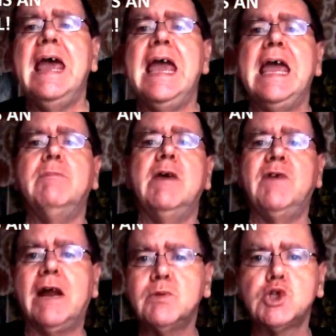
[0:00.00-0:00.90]

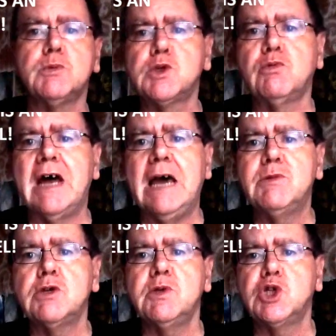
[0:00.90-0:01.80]
If you haven't
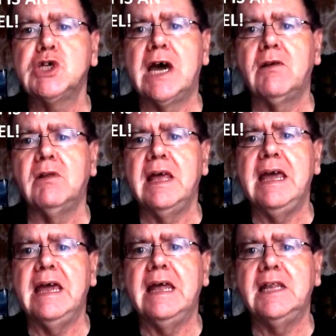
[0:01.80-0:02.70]
subscribed to his channel,
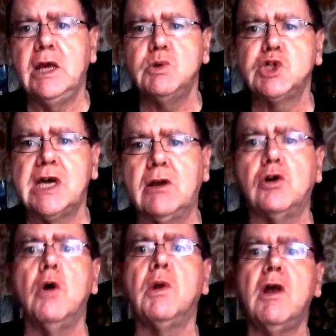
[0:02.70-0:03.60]
Leo's
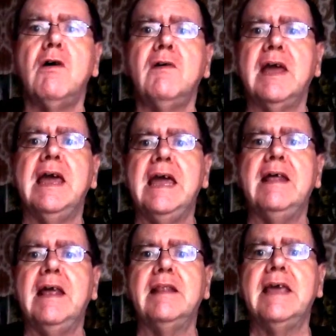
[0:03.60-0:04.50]
channel, go along
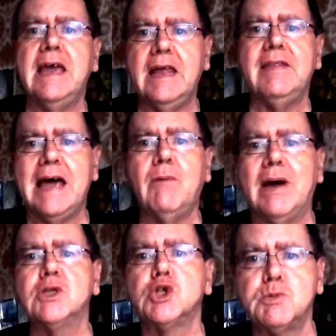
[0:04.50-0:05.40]
there now
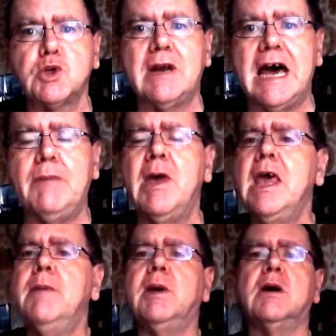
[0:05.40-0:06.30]
and subscribe,
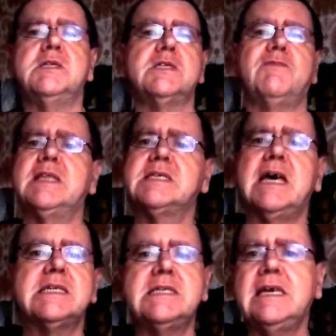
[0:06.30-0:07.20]
because he's a
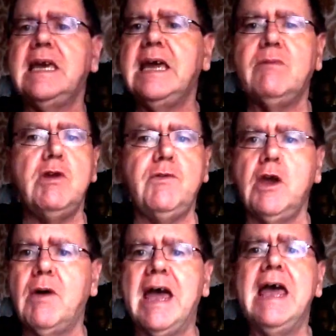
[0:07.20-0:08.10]
fantastic
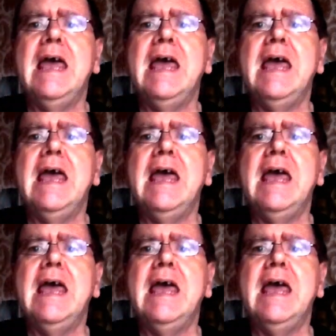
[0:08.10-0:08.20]
reviewer.